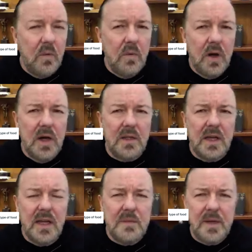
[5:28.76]
worked,
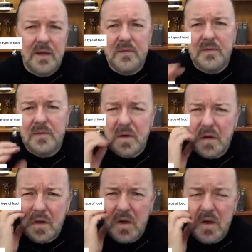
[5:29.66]
I had a
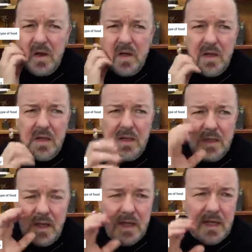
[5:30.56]

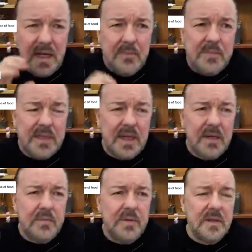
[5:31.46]

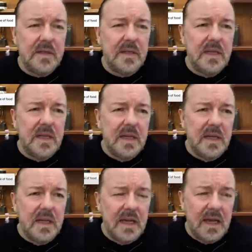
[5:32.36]
Lemsip
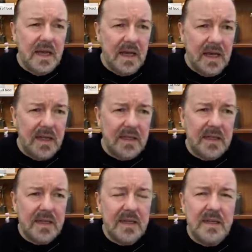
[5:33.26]
and a
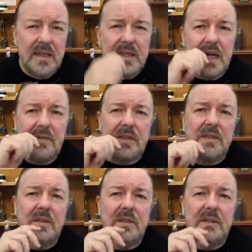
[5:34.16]

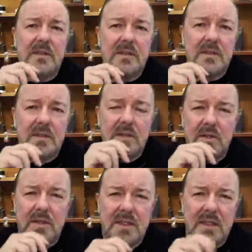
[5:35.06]

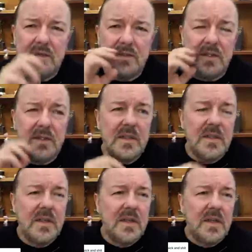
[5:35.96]
Gaviscon, is it Gaviscon?
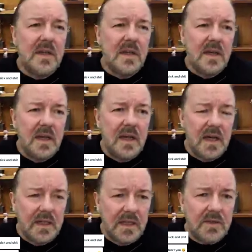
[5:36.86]

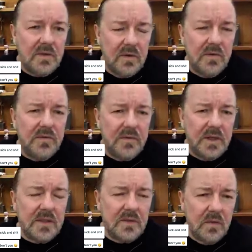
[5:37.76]
And it sort of
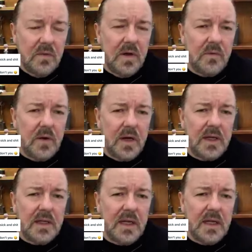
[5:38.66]
worked for
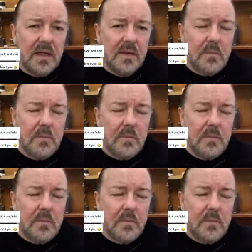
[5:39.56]
me.